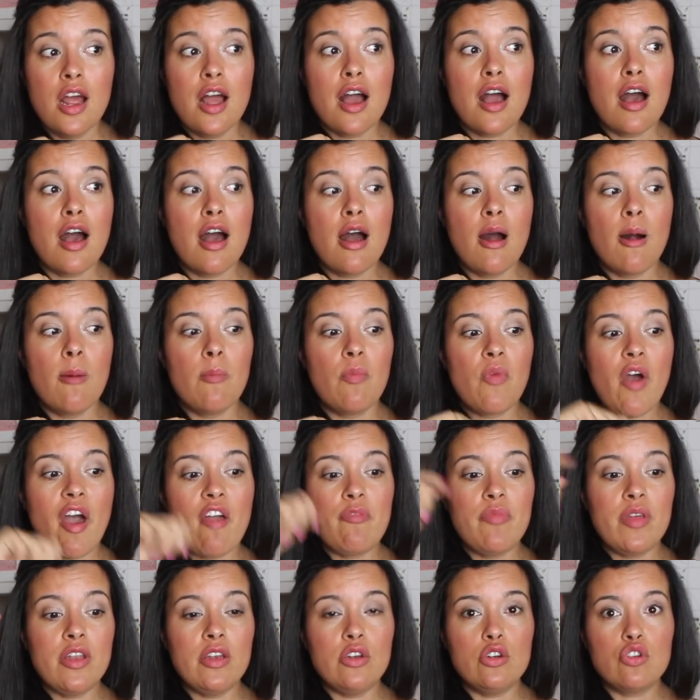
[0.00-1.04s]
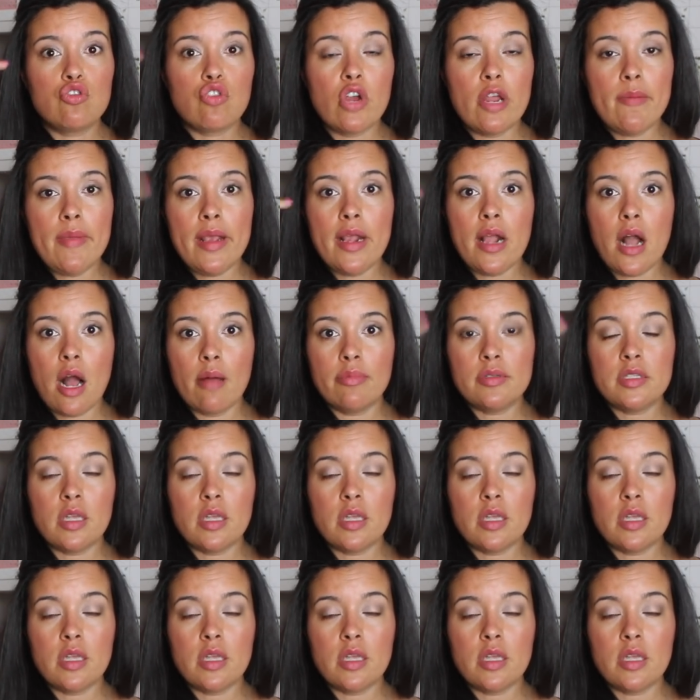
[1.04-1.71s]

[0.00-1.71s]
I've been dreaming up